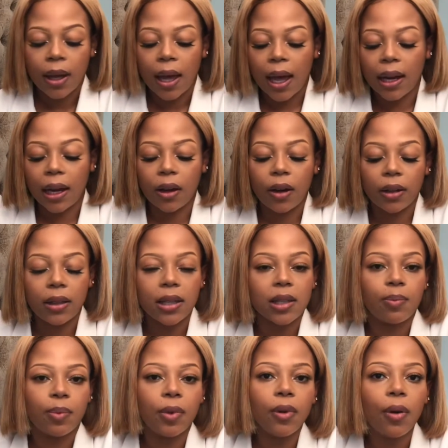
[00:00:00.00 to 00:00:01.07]
and i got these
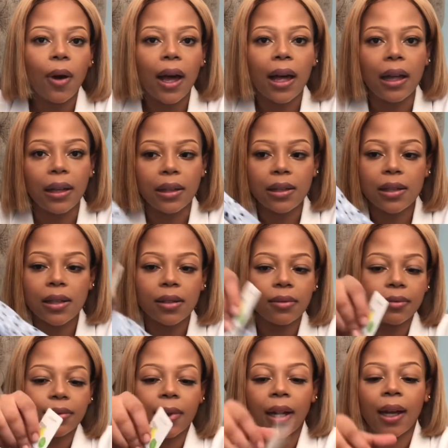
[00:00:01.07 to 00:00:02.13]
blue ones
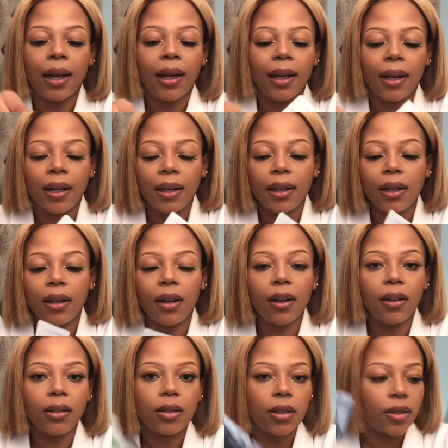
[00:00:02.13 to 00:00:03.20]
you
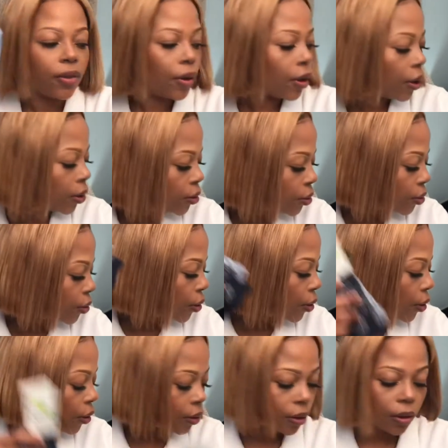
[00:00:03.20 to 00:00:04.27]
know just for
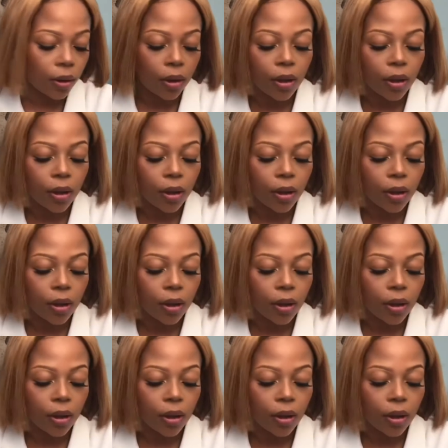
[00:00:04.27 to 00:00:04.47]
control